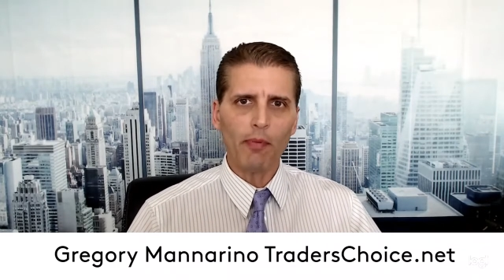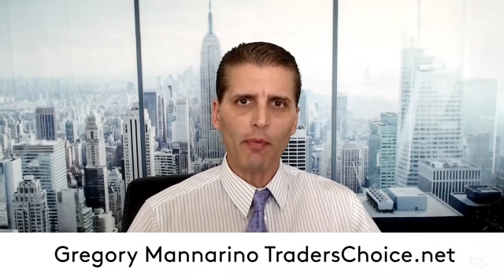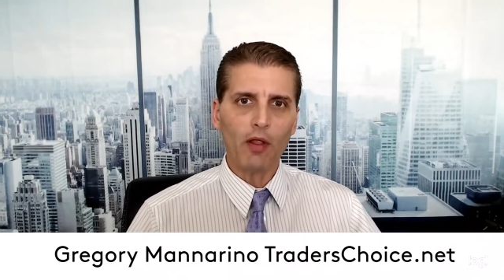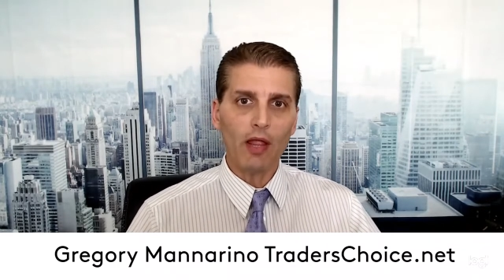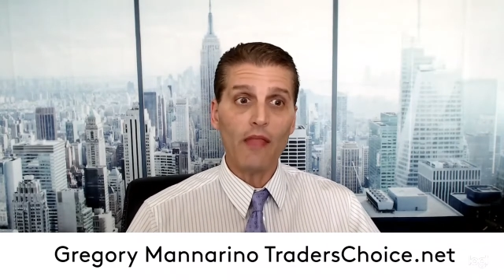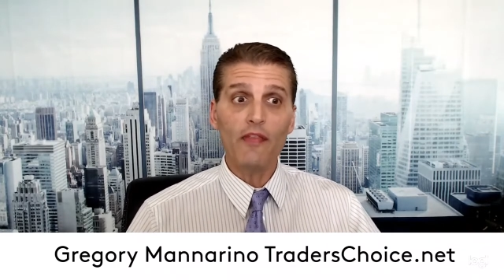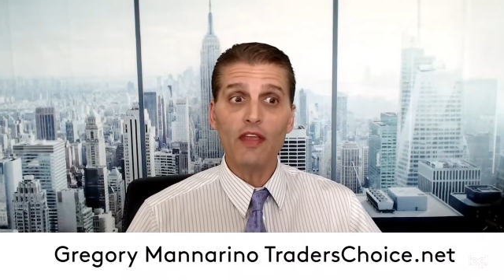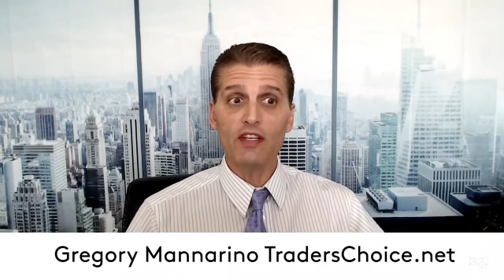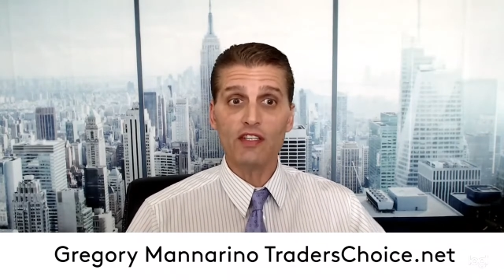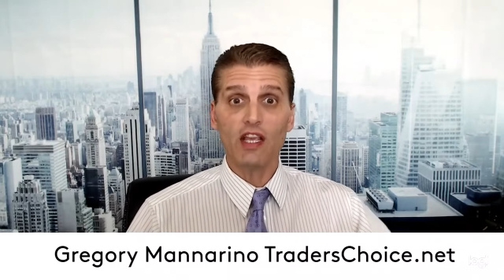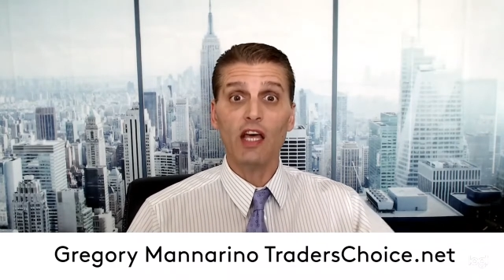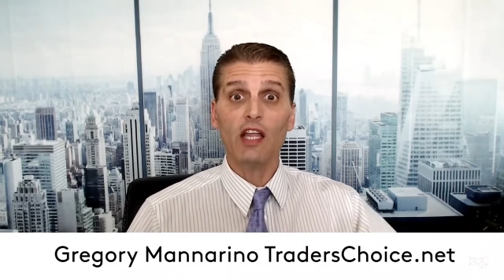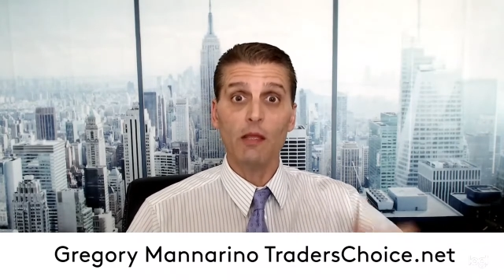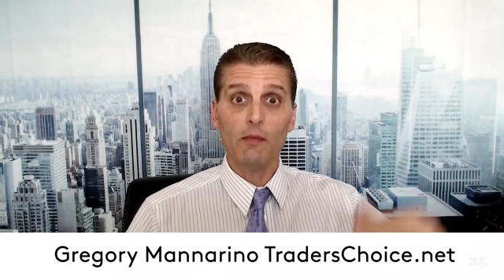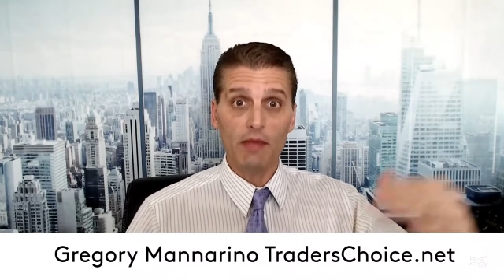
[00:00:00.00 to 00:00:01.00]
And this
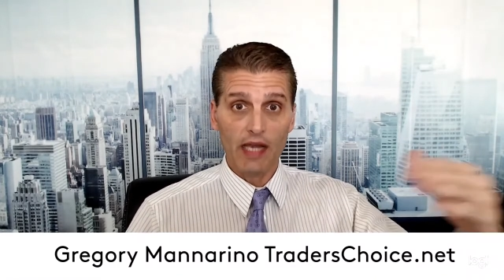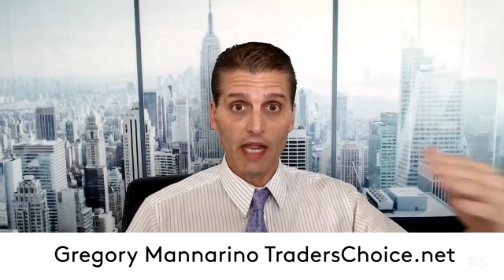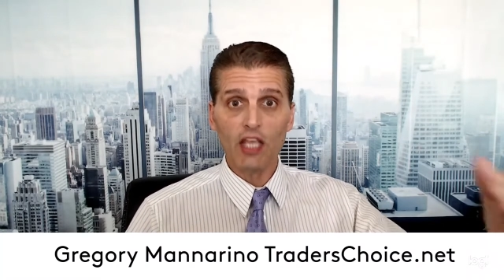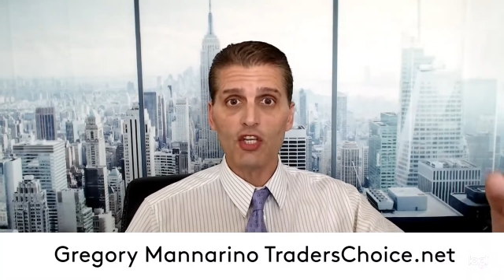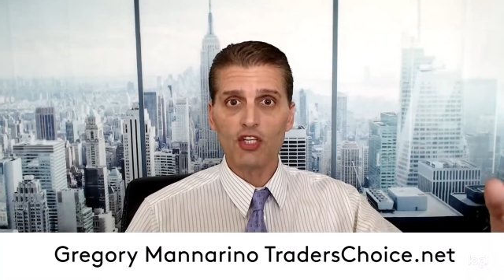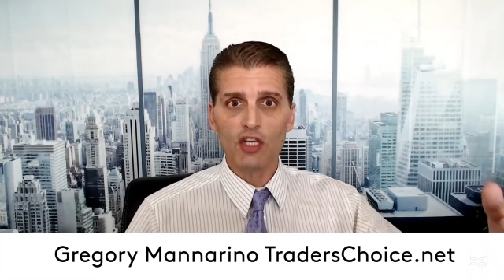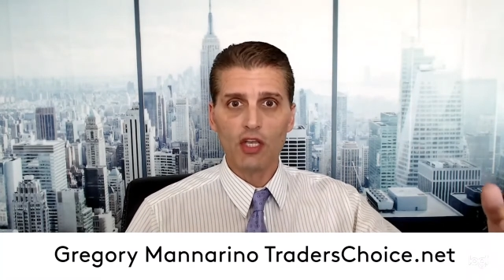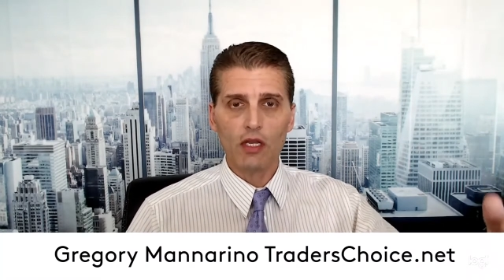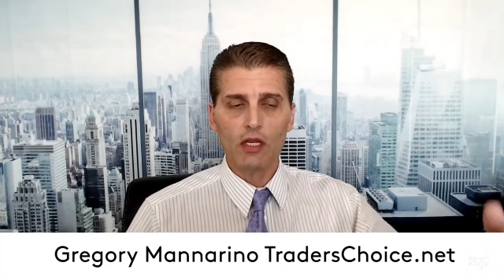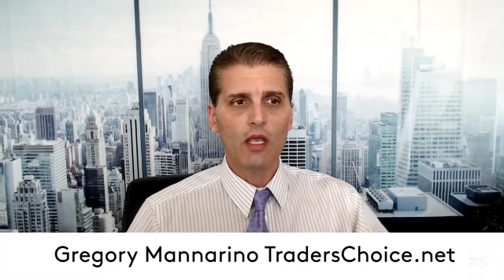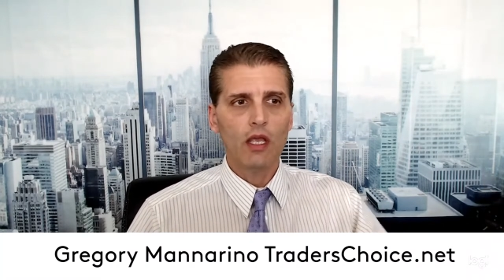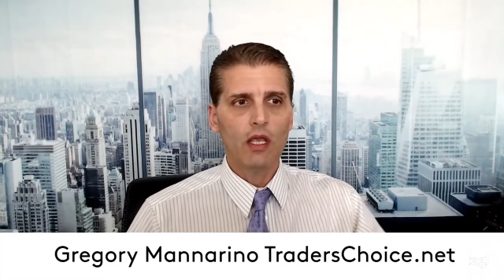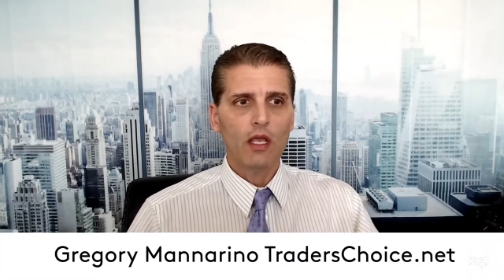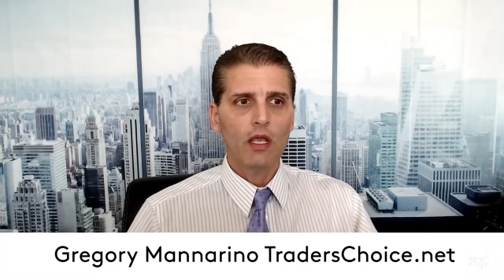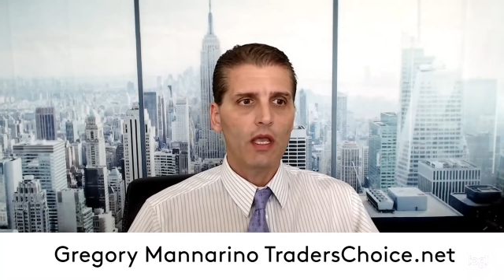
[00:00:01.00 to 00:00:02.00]
elimination
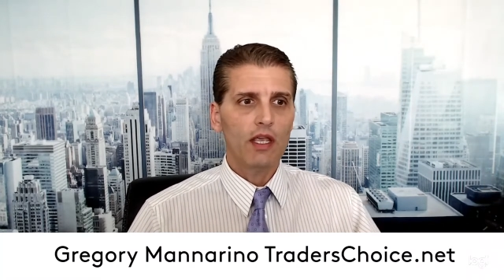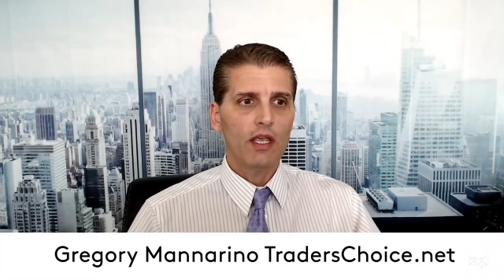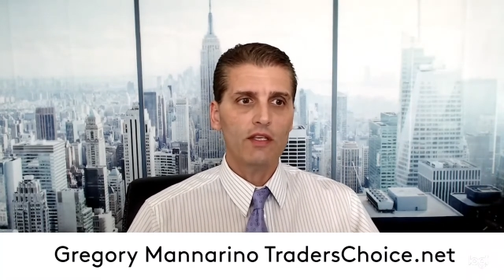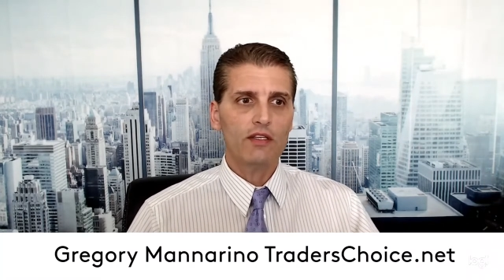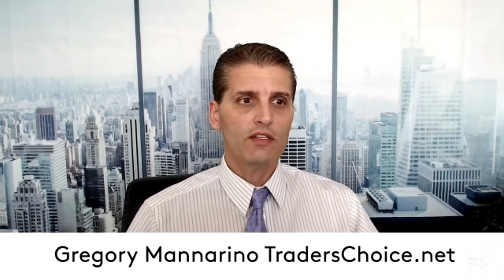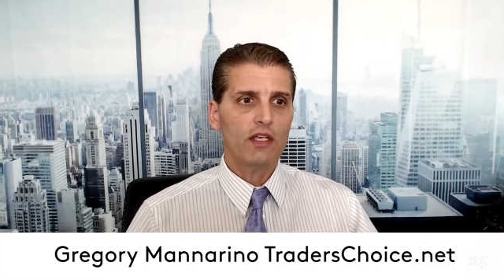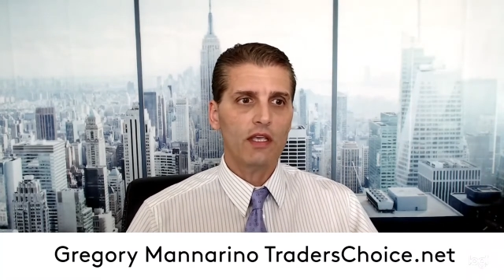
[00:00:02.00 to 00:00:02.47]
is